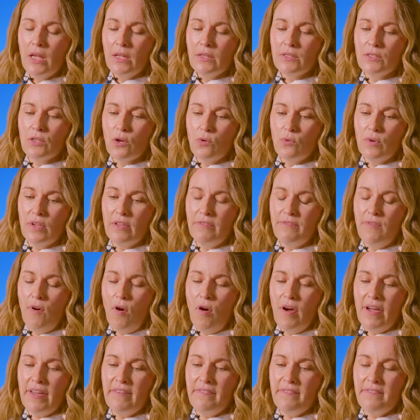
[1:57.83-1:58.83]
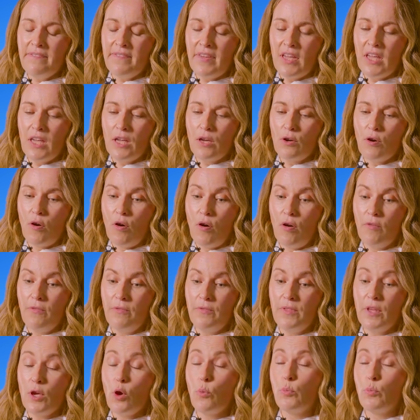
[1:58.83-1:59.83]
So if I think of the